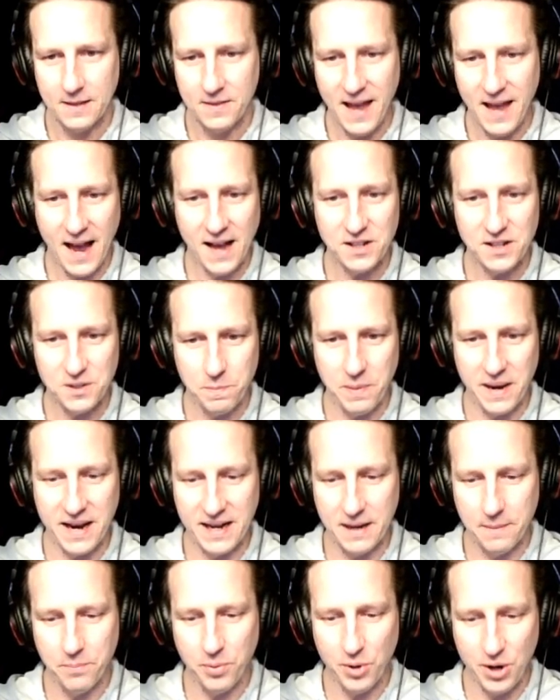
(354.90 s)
there has
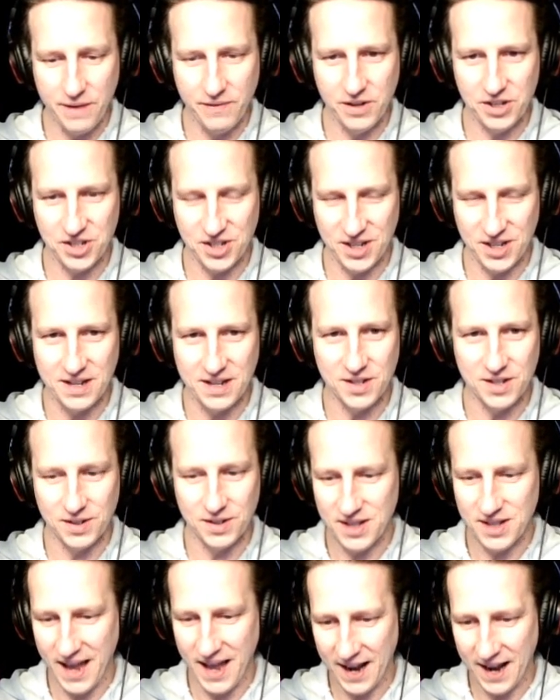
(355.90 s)
been in previous seasons,